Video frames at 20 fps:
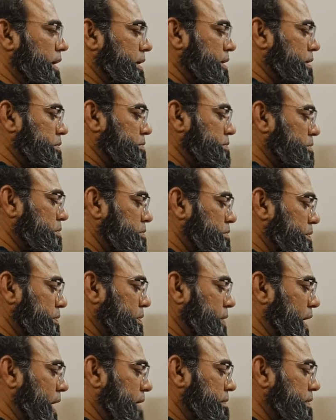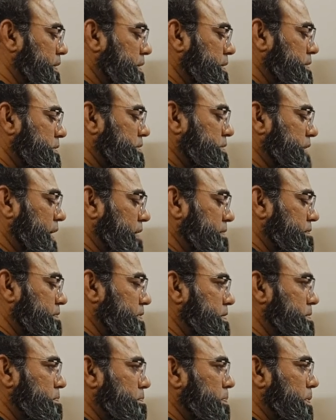like you, you have
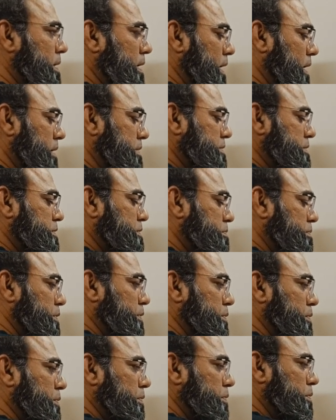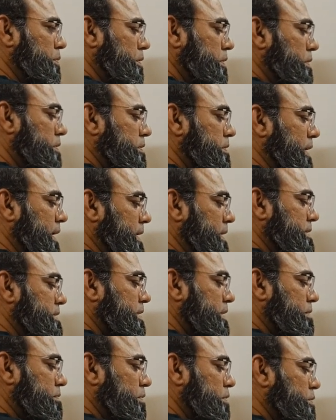7 plus mu that
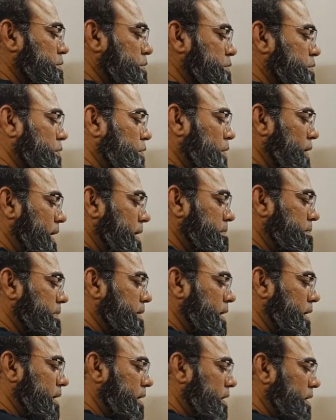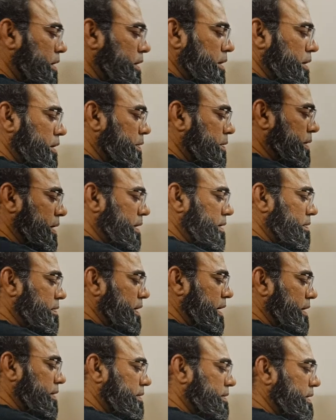is equal to 2 lambda. You can
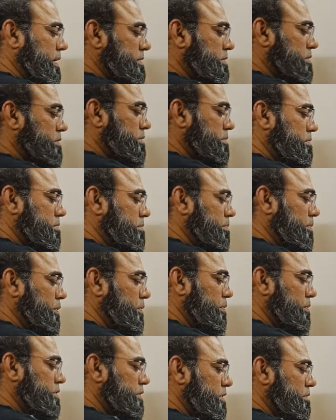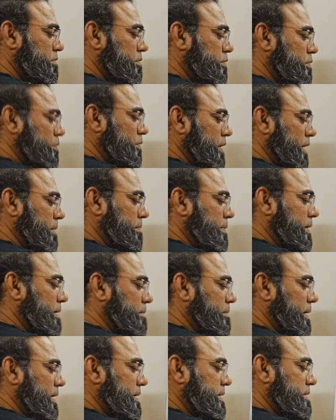write this mu is equal to 2
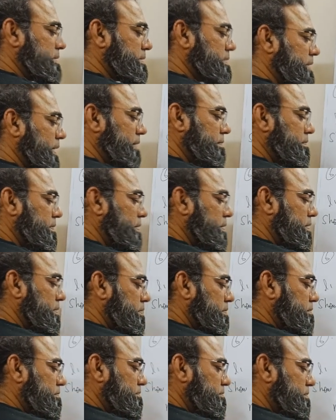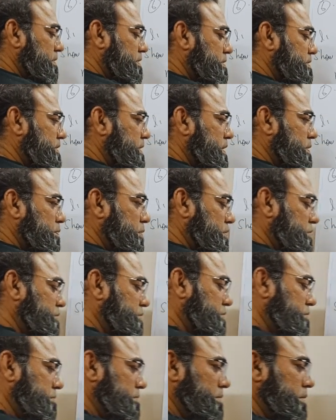lambda minus 7 the first
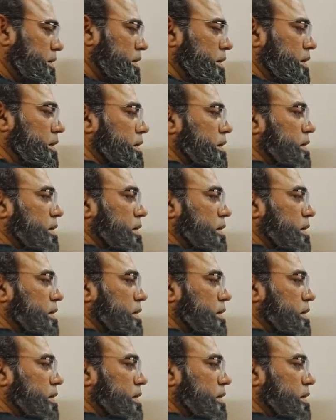equation.